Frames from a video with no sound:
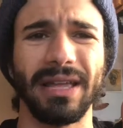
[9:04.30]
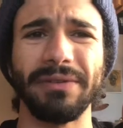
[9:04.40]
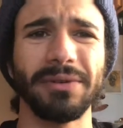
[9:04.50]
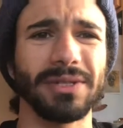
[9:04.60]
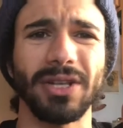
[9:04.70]

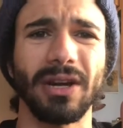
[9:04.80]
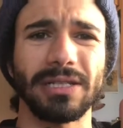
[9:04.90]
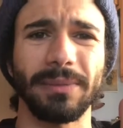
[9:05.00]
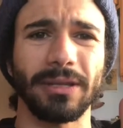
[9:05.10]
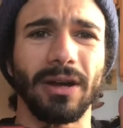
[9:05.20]
everyone
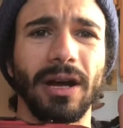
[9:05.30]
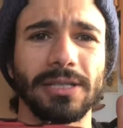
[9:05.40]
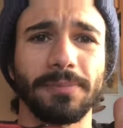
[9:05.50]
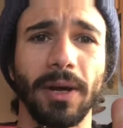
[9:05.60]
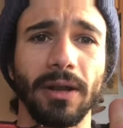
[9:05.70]
talks about the
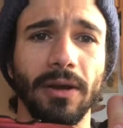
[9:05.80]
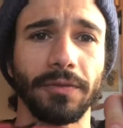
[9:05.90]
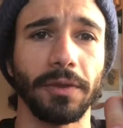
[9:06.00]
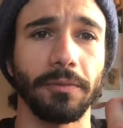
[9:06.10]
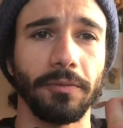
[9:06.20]
hot spot
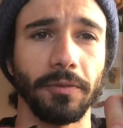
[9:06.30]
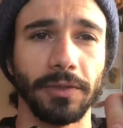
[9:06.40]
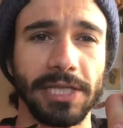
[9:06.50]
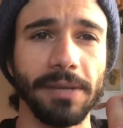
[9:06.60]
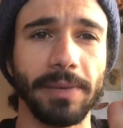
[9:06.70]
off the
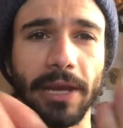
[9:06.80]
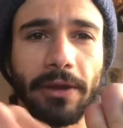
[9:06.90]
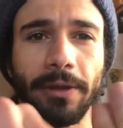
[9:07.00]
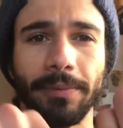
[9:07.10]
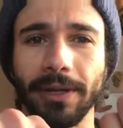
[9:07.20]
deep
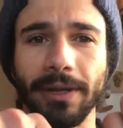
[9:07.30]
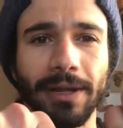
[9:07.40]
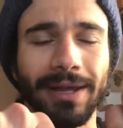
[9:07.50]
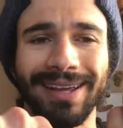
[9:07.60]
carry, but